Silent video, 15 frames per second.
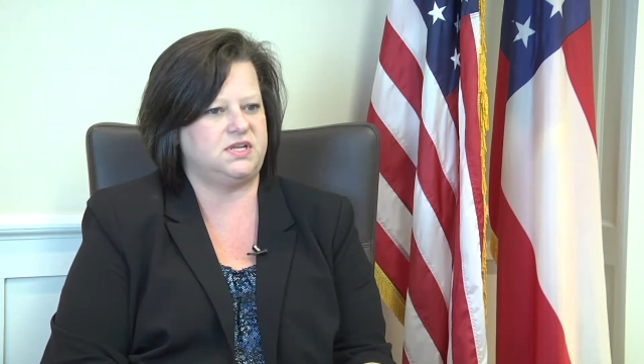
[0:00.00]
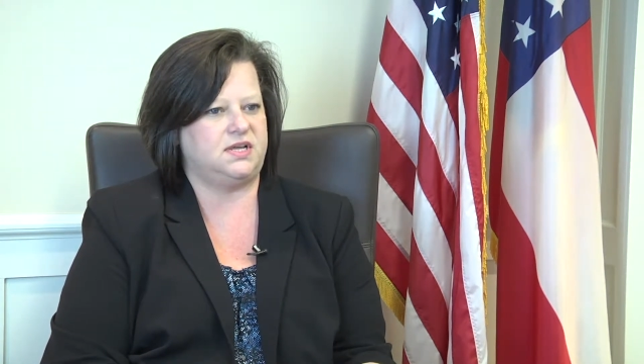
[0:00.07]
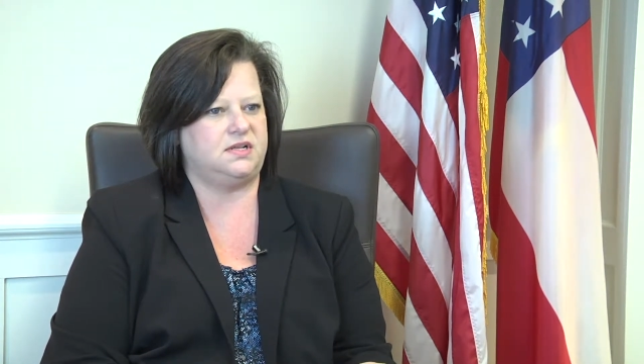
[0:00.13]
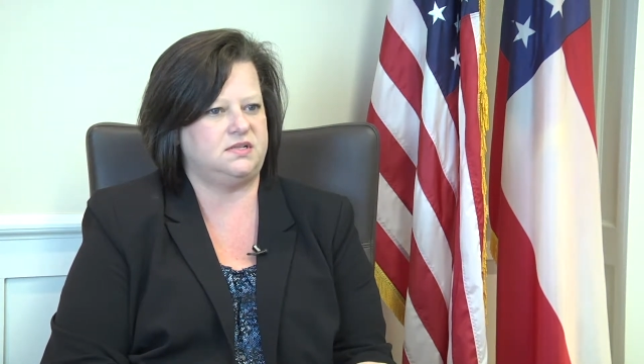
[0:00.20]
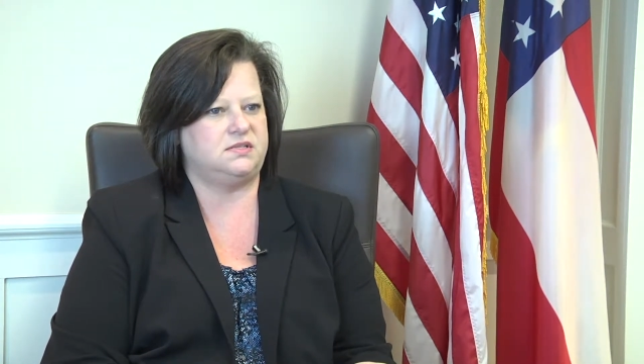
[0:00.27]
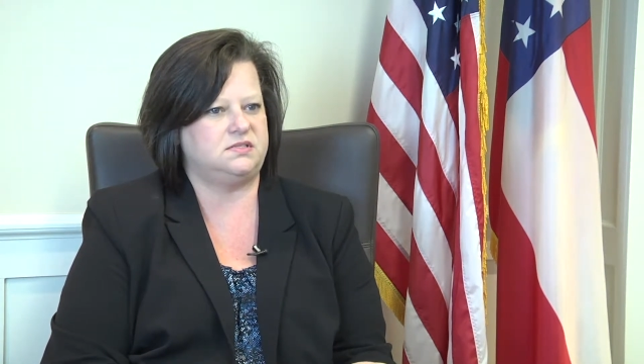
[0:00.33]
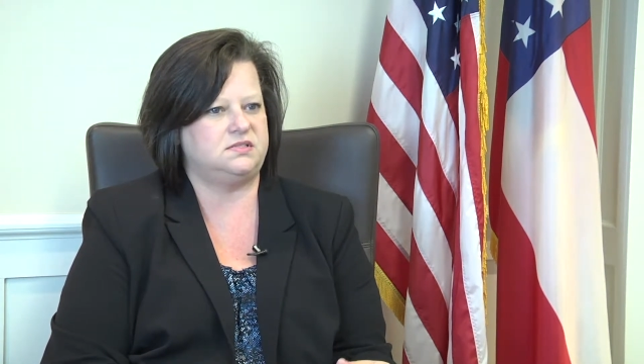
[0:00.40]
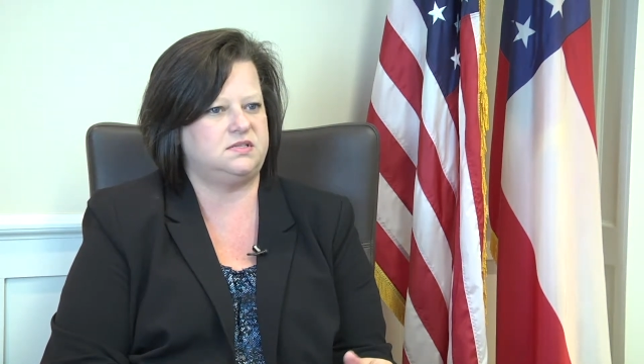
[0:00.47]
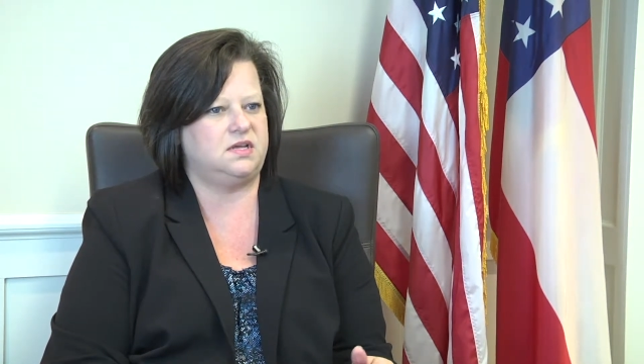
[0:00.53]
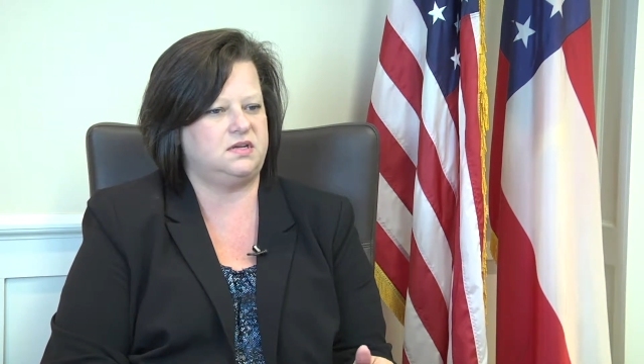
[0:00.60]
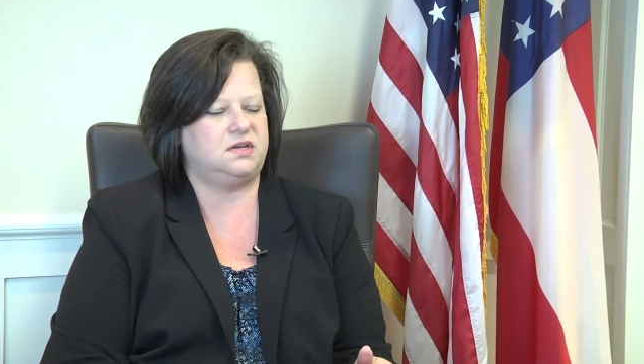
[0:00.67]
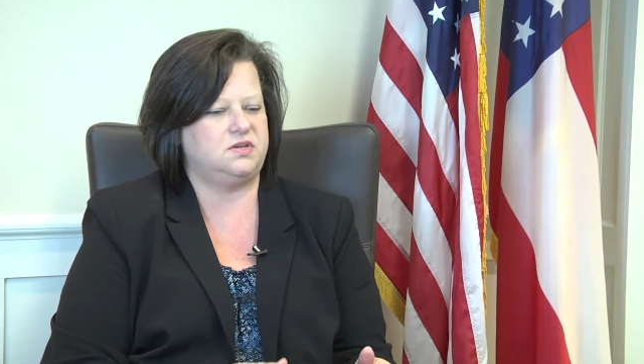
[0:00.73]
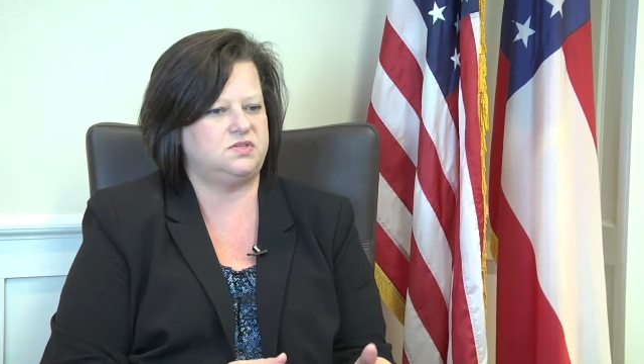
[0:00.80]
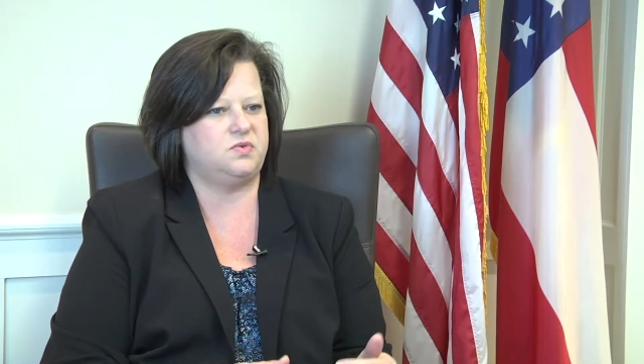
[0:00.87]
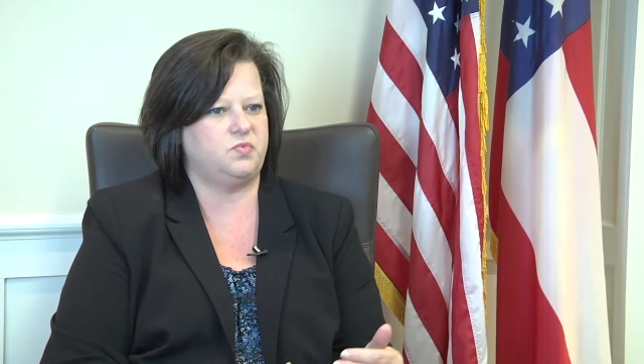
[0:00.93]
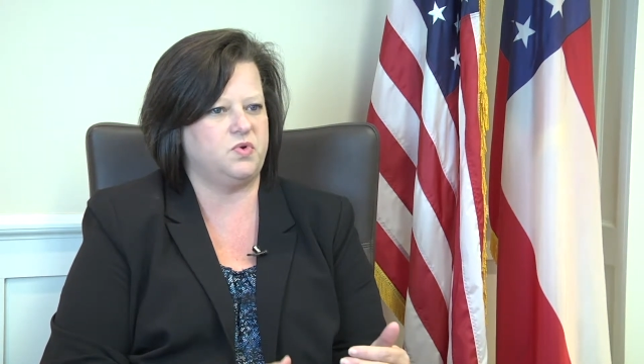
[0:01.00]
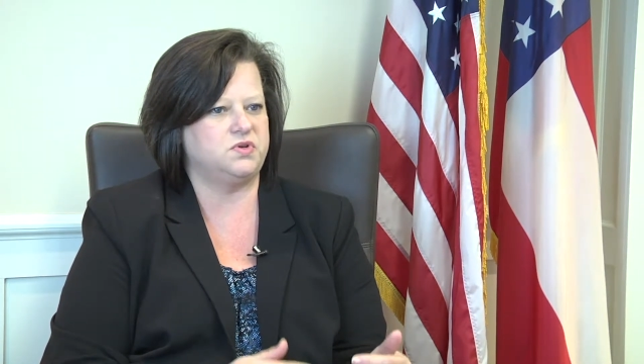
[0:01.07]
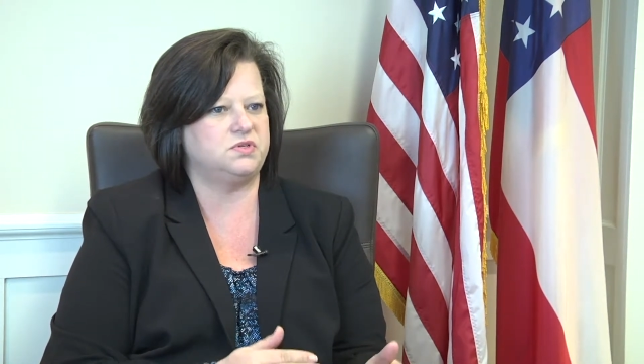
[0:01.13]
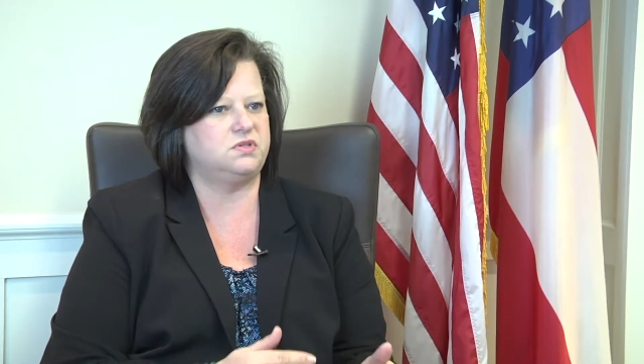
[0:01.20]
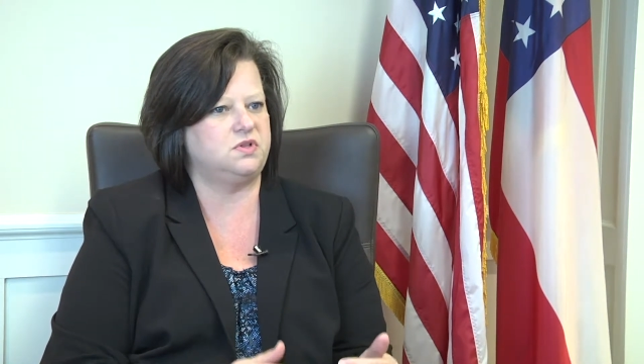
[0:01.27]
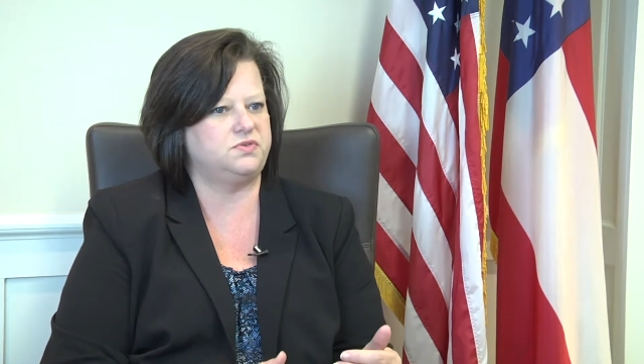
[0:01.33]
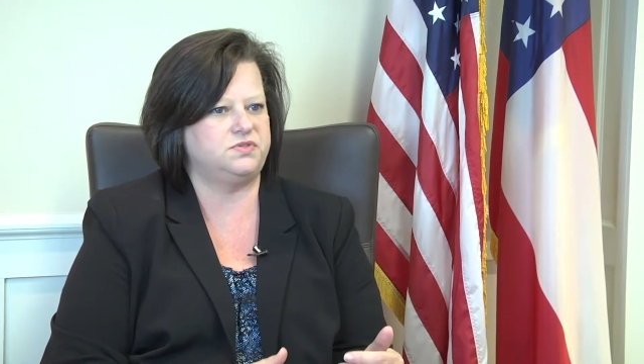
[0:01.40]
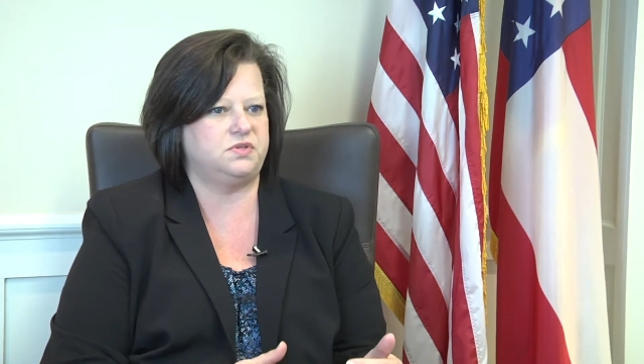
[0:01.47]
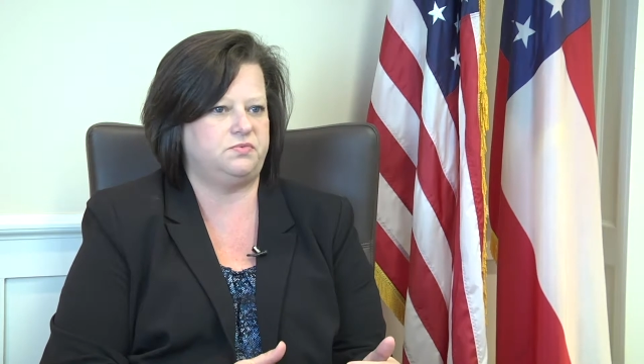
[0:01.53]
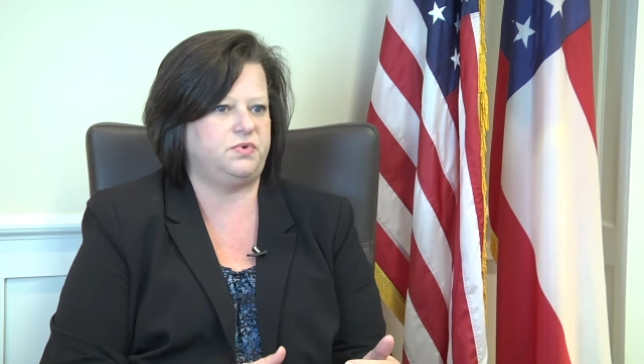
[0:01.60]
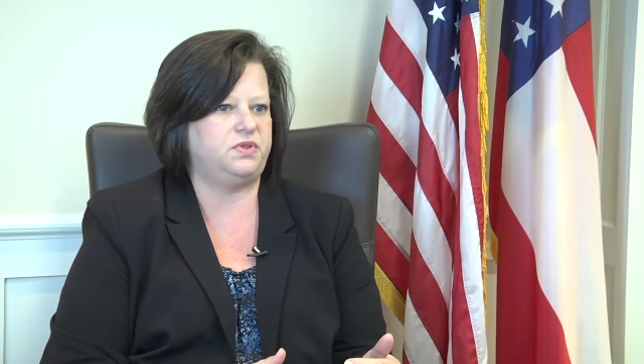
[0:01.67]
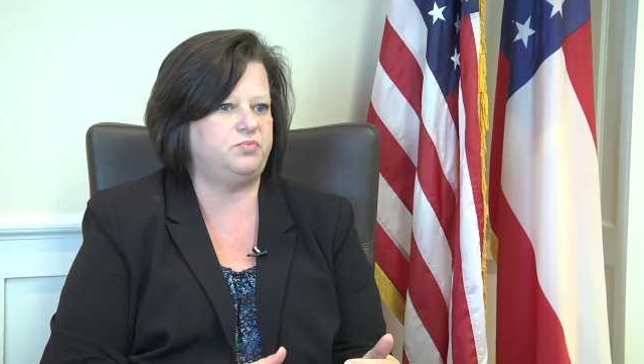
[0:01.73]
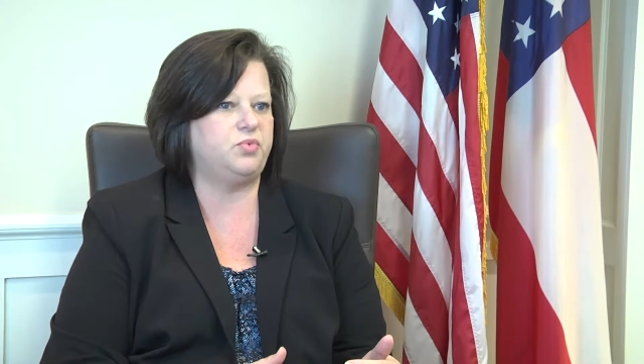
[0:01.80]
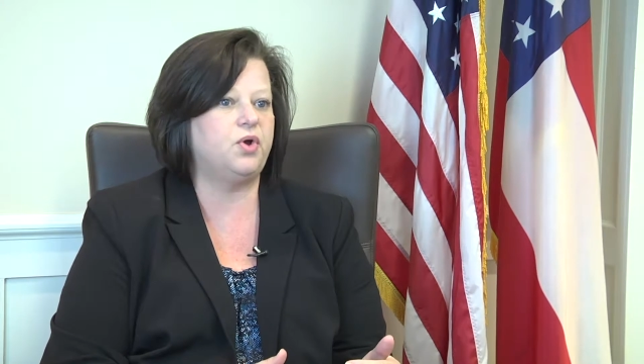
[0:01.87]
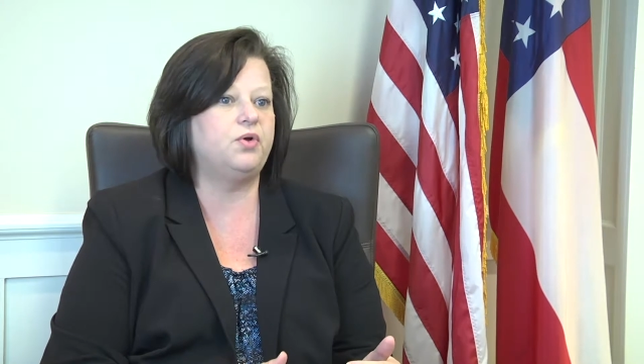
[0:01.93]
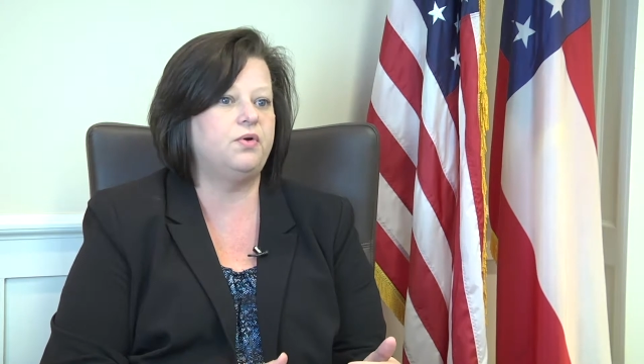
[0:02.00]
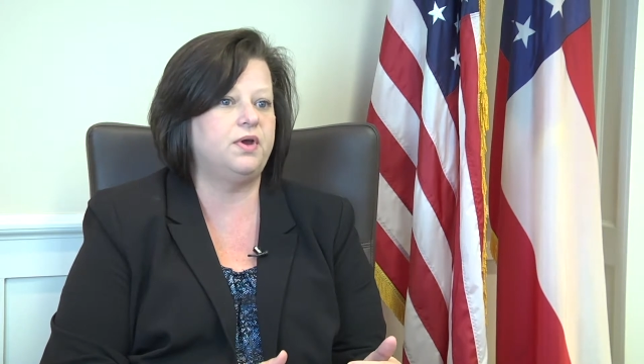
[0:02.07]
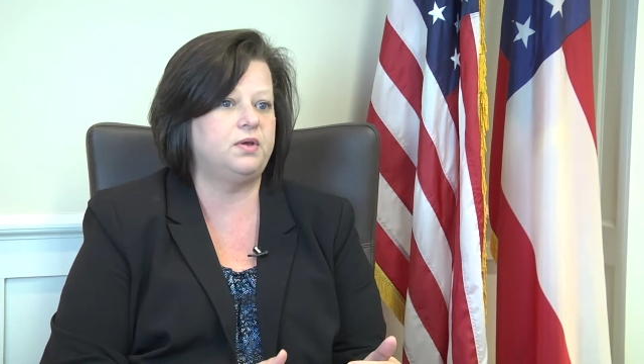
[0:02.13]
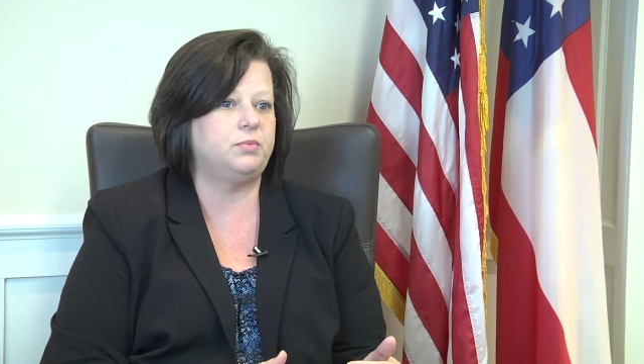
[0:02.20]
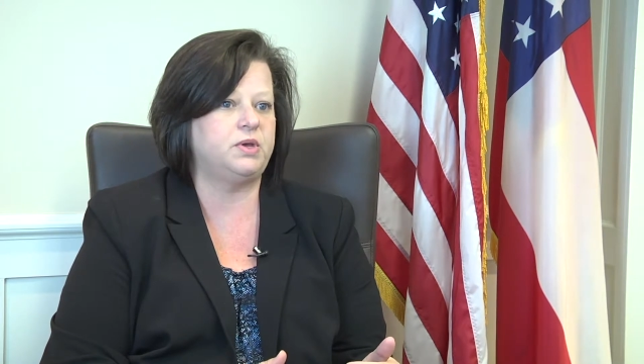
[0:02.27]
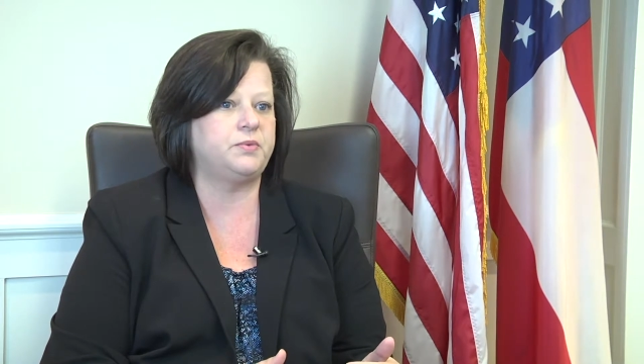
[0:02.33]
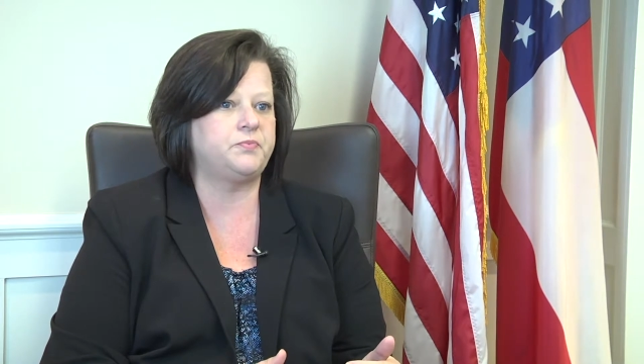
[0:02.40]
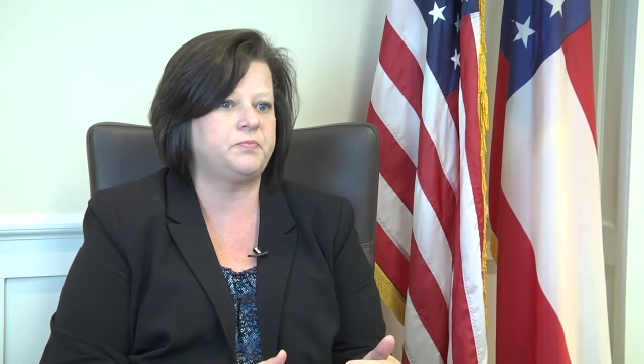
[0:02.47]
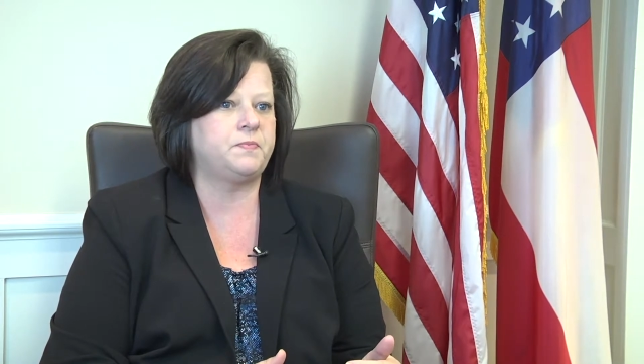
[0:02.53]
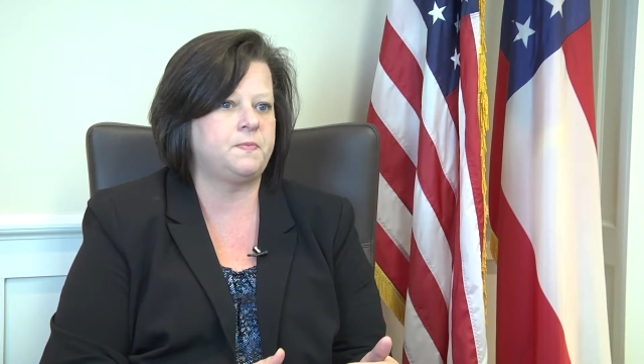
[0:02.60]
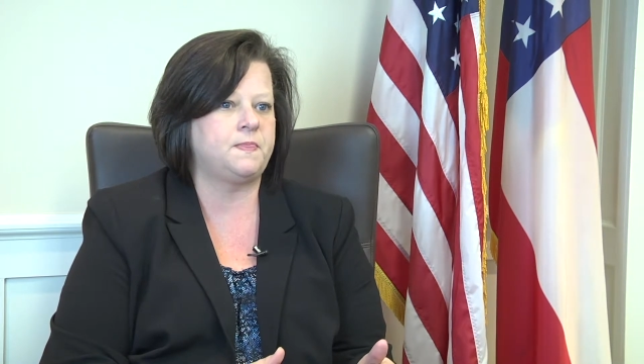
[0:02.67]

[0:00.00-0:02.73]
analyst technician works closely with programming.